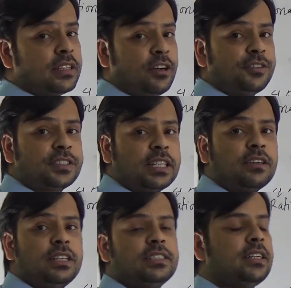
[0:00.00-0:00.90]
the
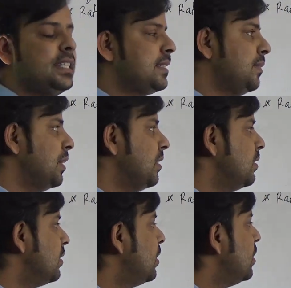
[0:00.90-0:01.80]
obstacle is a decimal.
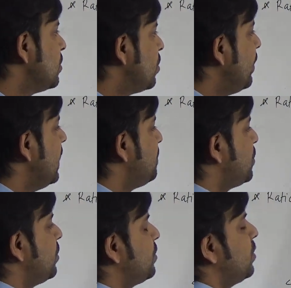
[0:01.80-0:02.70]
So we have to